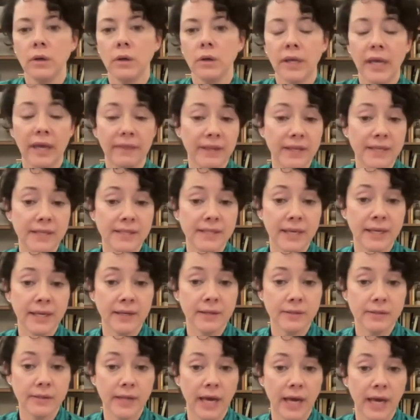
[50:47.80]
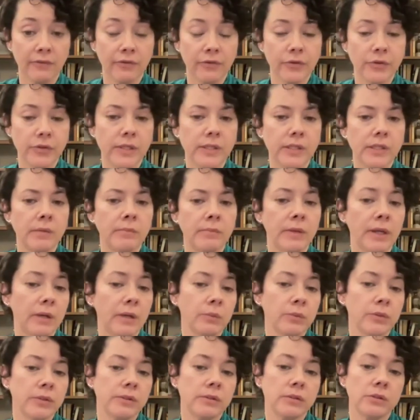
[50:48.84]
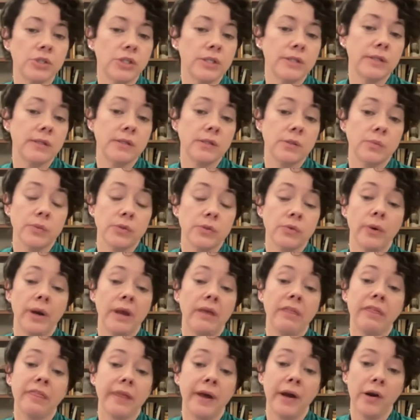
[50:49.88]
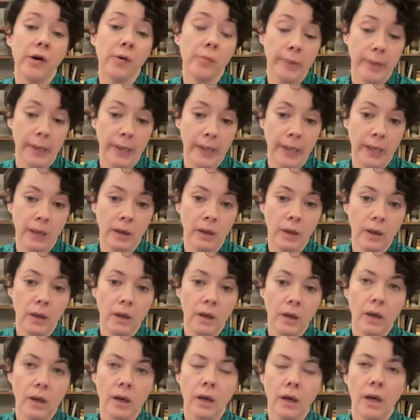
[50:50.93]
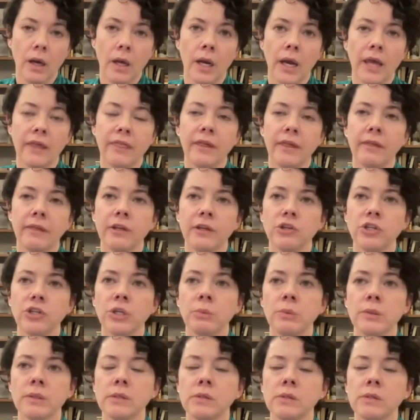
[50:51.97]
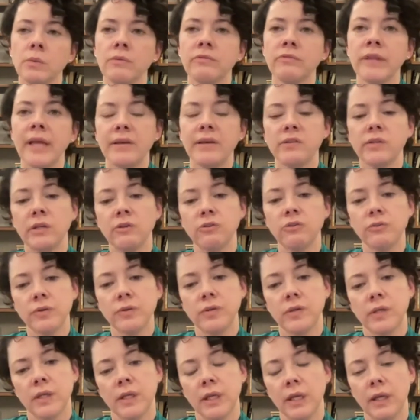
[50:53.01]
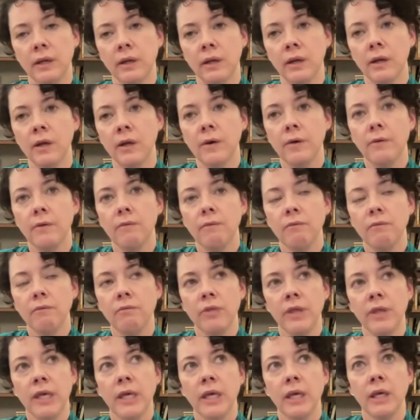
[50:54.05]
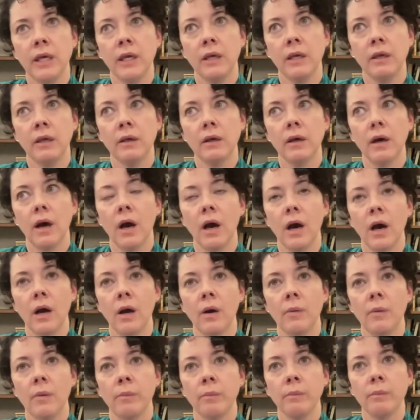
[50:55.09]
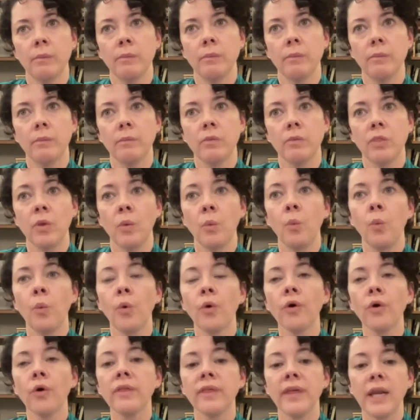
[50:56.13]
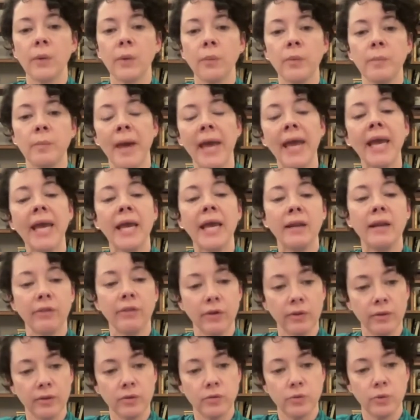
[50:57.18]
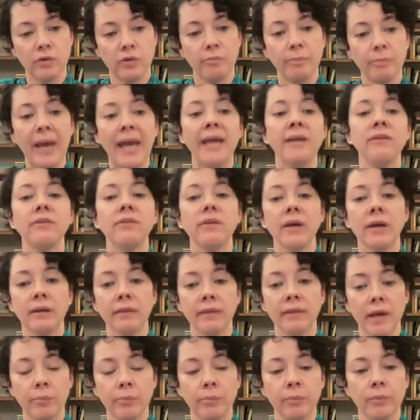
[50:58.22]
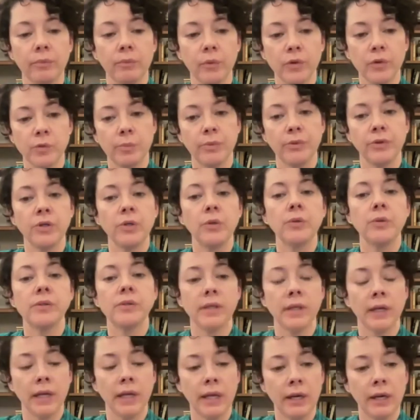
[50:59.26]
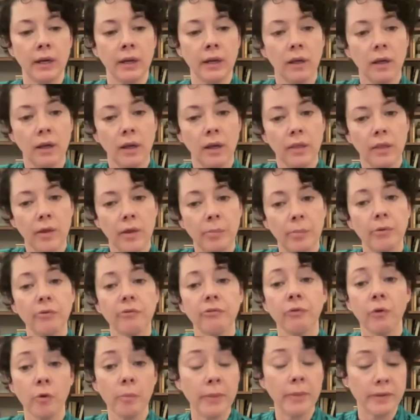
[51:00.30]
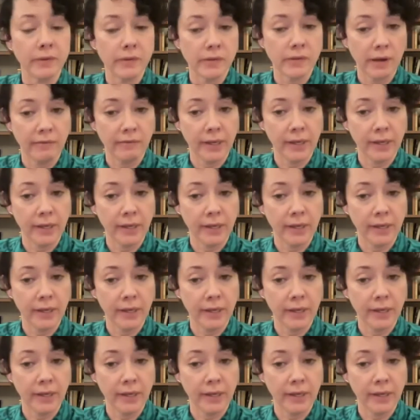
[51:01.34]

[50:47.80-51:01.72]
get these things out of her system, that she says it was great therapy. And I think that she was sort of less interested in the work that it made, the sort of painting that was produced, than in the performance of